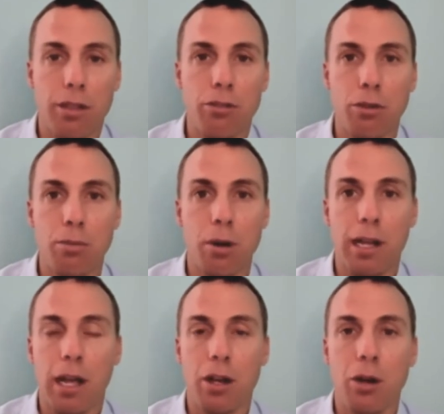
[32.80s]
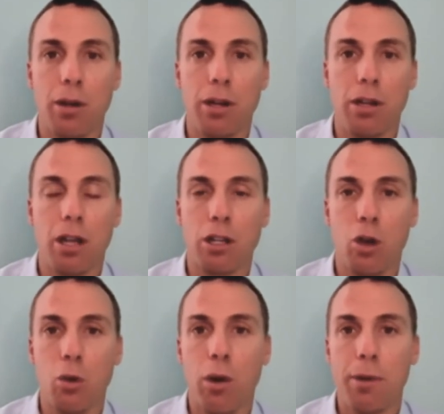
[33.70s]
through Marketo and
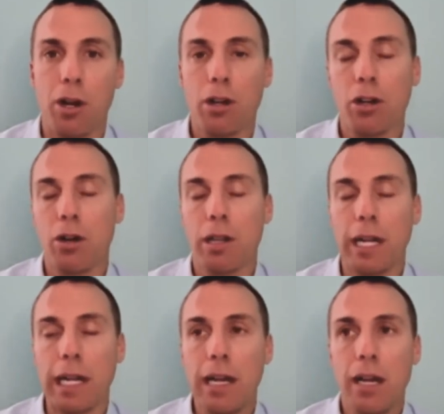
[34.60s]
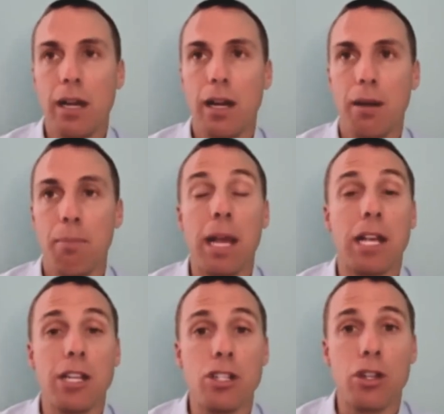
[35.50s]
Go-to Webinar currently,
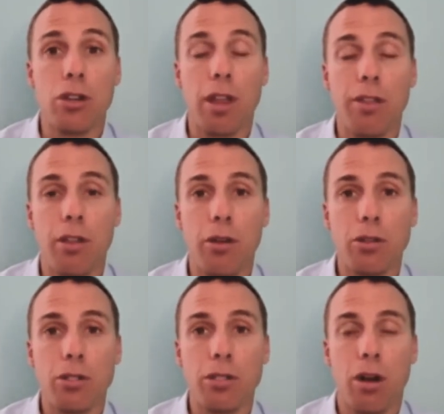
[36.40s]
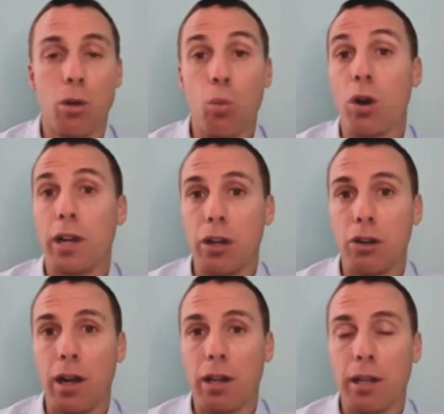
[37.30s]
making sure that those are working
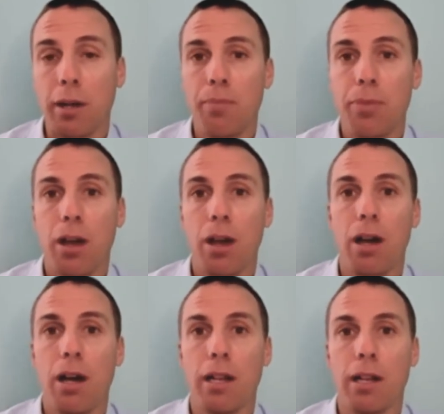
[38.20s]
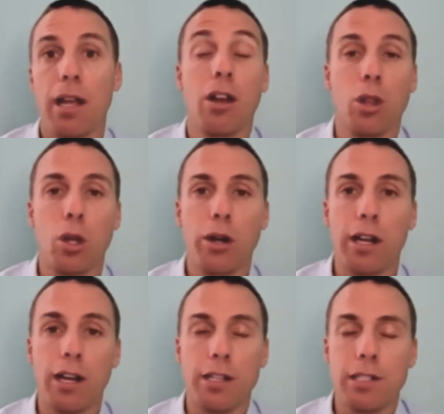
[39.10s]
correctly and
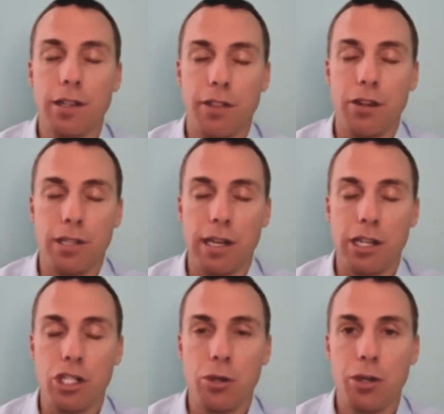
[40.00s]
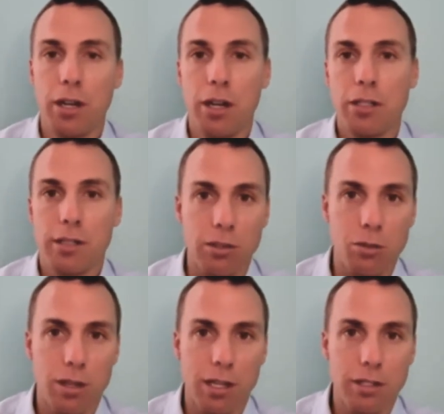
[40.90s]
alerting us if there's an issue. So
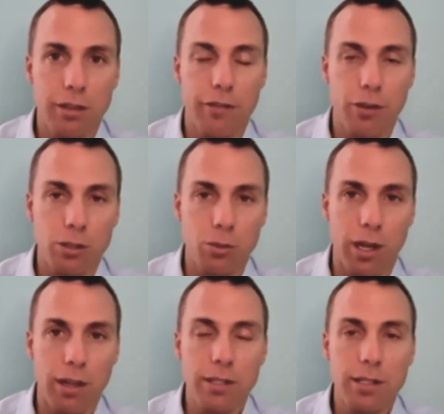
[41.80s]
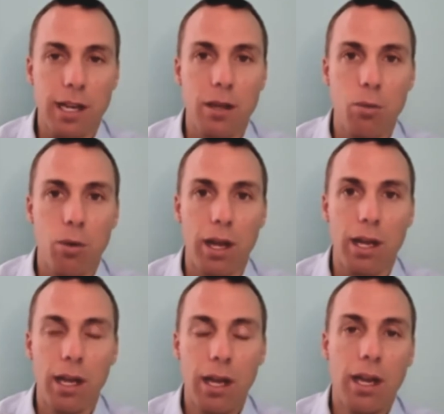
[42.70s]
that's the first way. The second
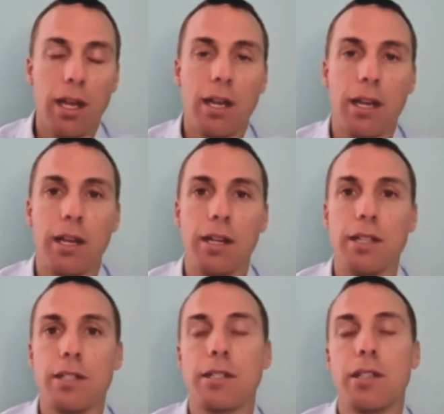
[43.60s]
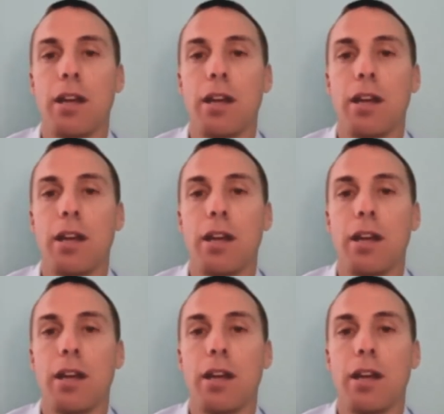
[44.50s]
way is